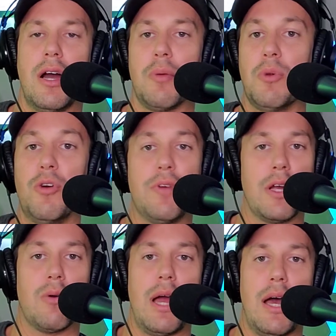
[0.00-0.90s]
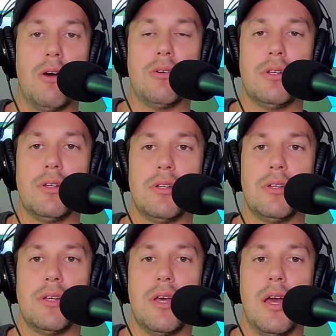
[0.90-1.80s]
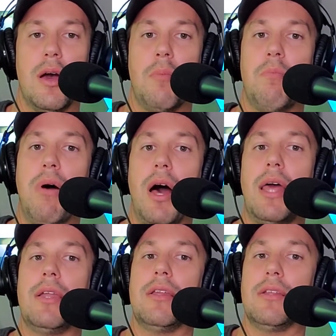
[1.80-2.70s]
moving around, but